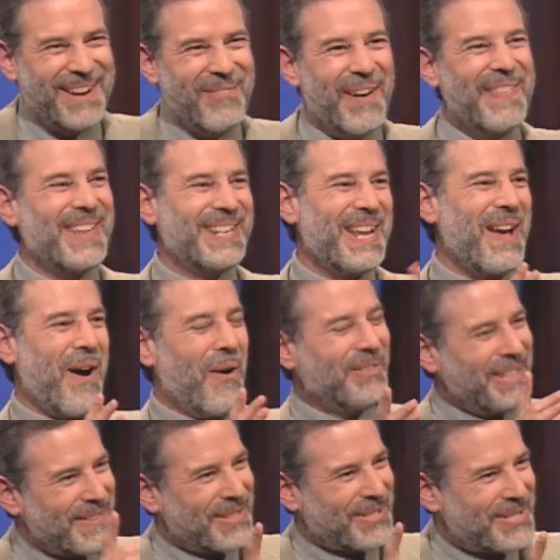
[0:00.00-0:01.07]
and one that
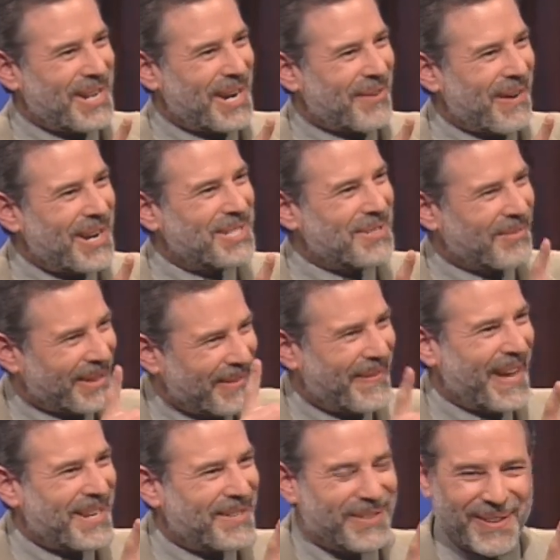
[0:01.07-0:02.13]
only this generation will
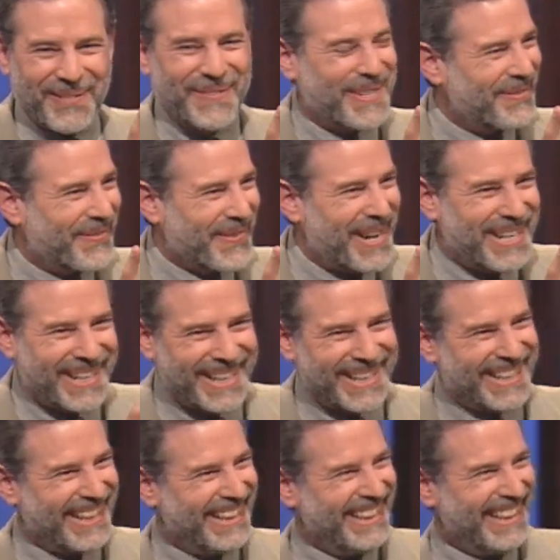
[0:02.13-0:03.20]
have had to have confronted. Yeah, you,
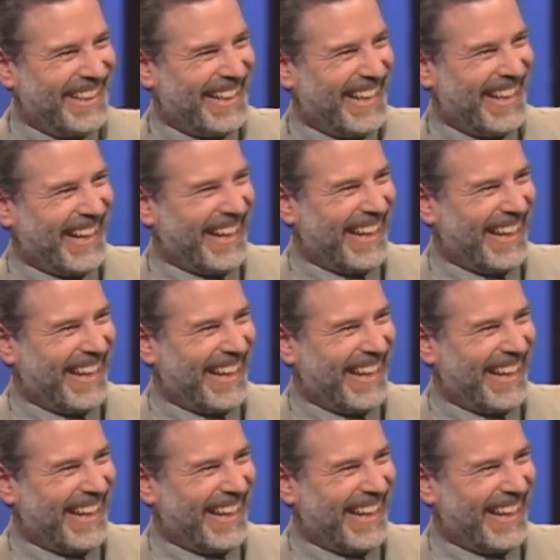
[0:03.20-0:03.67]
yeah, I'm sorry. You were